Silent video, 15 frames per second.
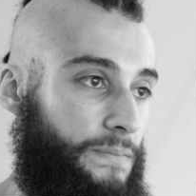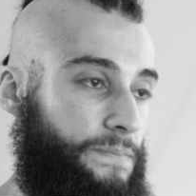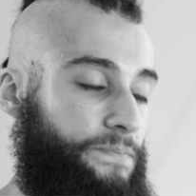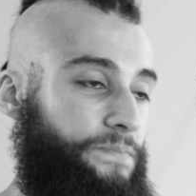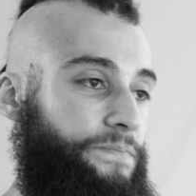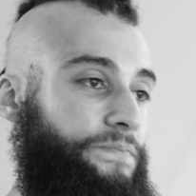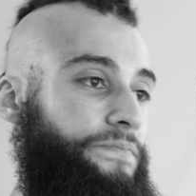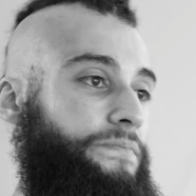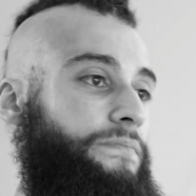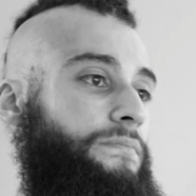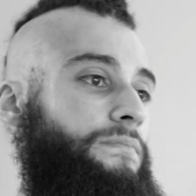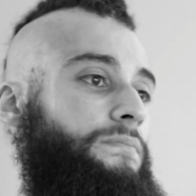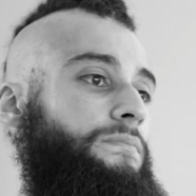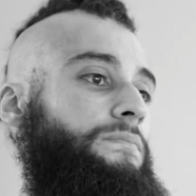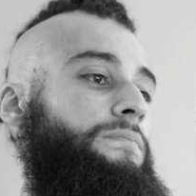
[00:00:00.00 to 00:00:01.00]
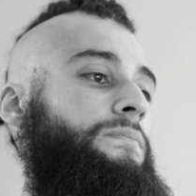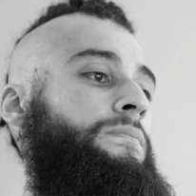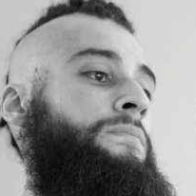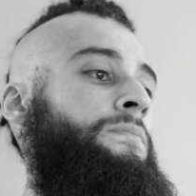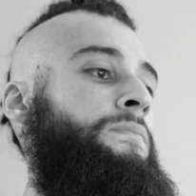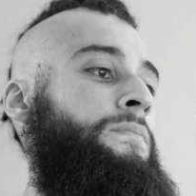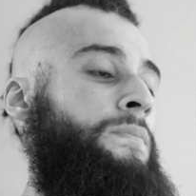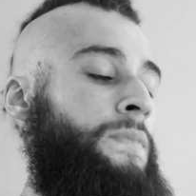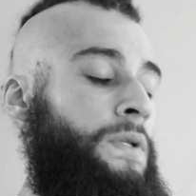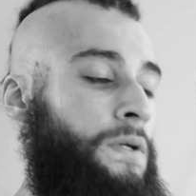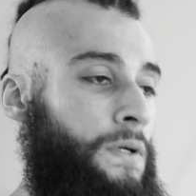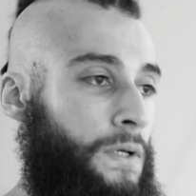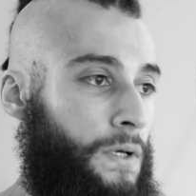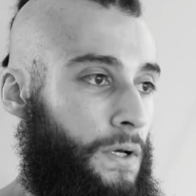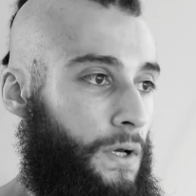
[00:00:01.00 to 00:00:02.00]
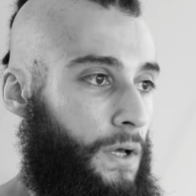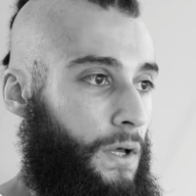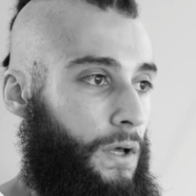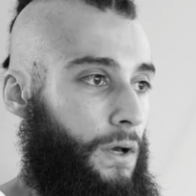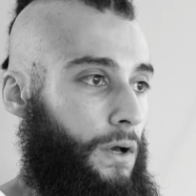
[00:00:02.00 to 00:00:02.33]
(no one is talking)